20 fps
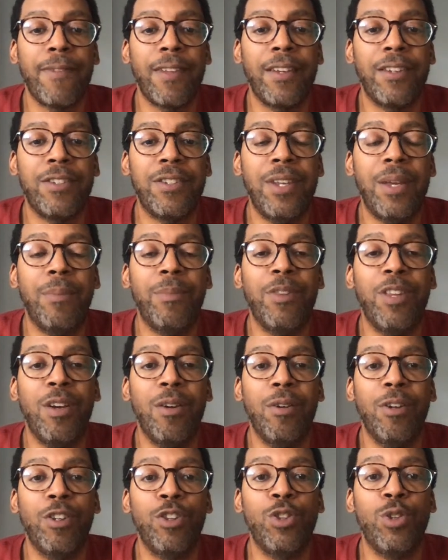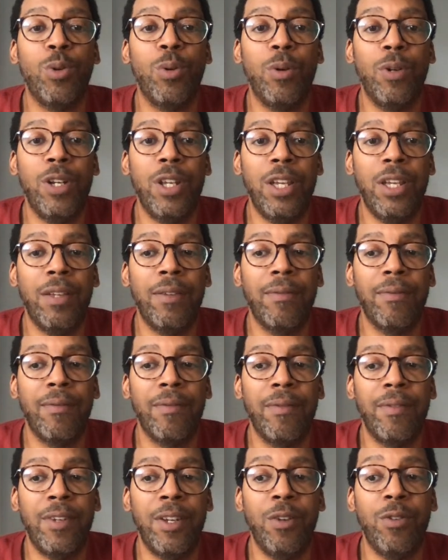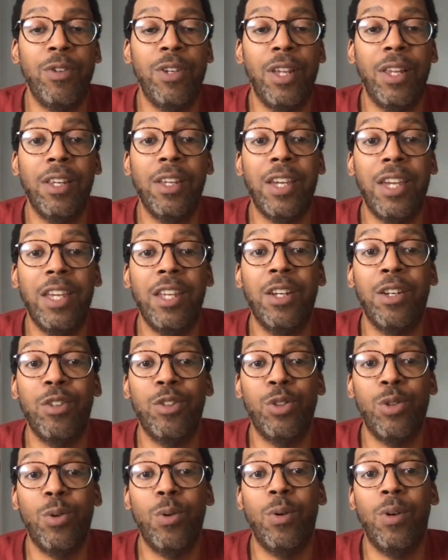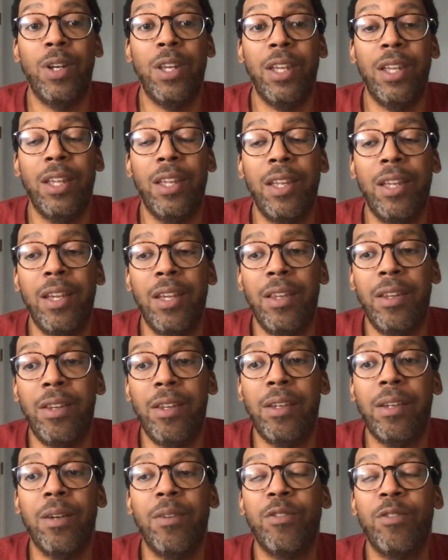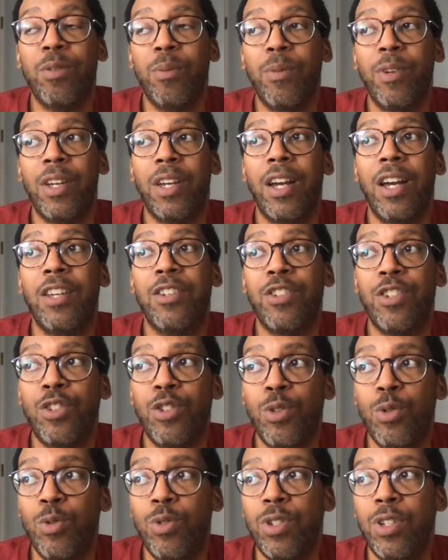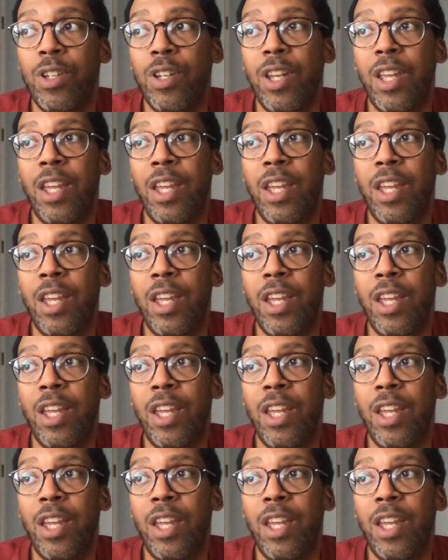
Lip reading: step their authority, their delegated authority that comes from the Constitution,